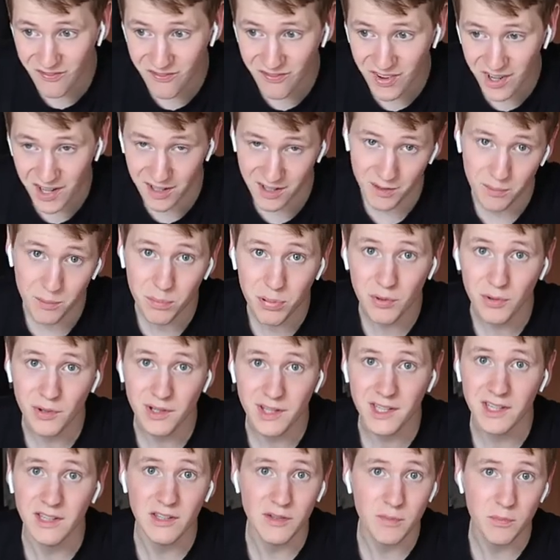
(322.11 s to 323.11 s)
fucking
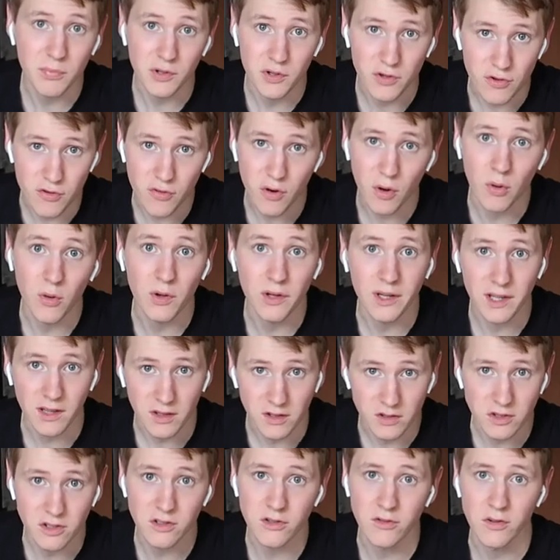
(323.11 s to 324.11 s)
police patrolling
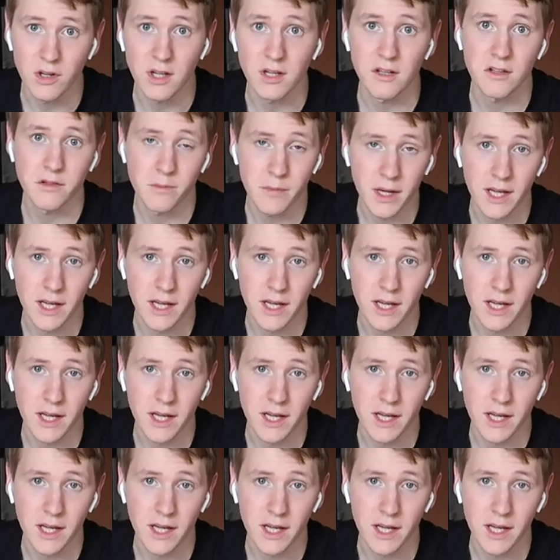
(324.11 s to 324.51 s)
the streets,